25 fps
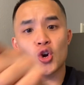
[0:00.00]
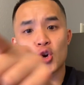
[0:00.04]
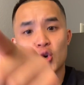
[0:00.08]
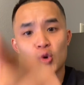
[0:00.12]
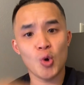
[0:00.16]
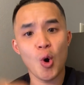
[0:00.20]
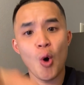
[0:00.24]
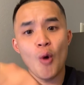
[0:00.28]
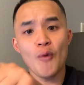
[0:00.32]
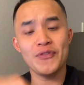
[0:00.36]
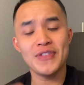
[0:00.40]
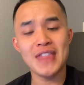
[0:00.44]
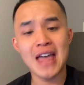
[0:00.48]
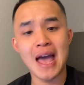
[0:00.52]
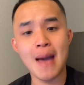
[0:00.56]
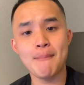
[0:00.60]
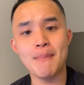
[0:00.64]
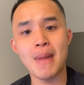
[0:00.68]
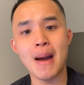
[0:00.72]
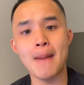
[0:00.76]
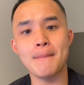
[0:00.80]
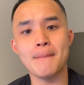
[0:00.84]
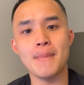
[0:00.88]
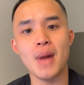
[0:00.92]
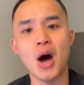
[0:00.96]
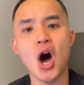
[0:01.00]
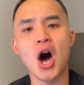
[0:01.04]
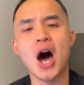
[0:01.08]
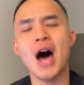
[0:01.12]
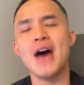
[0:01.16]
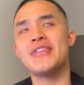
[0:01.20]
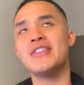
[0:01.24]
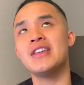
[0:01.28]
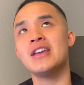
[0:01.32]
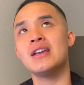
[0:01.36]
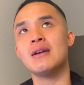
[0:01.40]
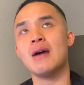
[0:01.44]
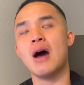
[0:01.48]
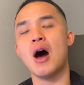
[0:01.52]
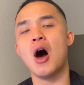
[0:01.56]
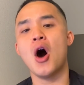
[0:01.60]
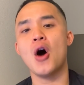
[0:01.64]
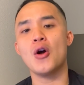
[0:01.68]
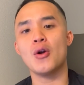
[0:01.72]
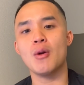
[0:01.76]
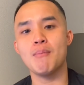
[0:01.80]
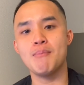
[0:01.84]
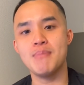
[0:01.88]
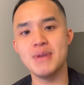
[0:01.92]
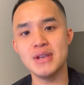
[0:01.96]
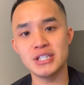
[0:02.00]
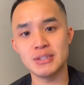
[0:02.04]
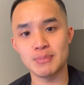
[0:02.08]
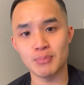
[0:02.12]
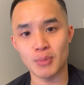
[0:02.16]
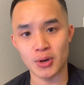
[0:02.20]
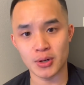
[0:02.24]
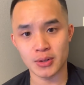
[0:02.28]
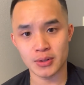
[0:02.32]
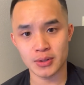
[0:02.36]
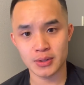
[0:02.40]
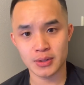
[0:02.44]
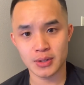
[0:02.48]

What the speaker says: Quote that by, I think, Otto Bismarck.